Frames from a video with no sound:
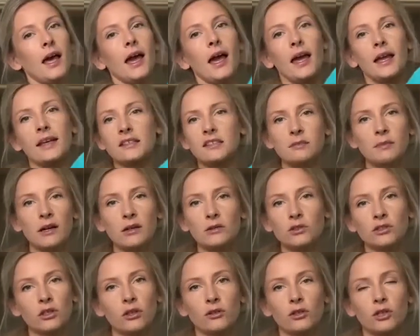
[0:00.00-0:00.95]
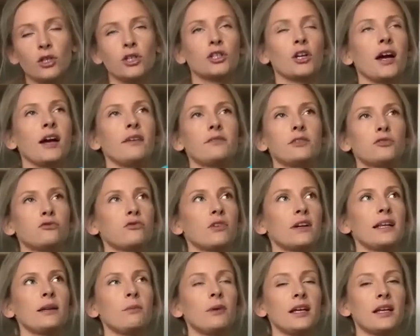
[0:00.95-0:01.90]
It smells so good. I have this
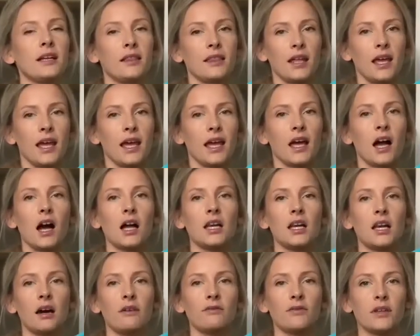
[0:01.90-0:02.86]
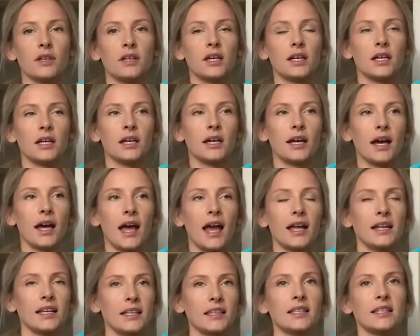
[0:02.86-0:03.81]
really weird thing. I love
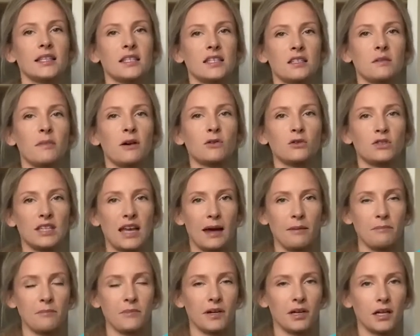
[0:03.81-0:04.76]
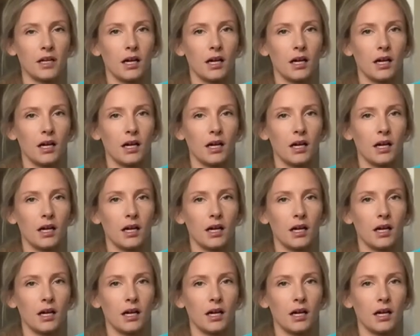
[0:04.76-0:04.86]
anything that smells damp.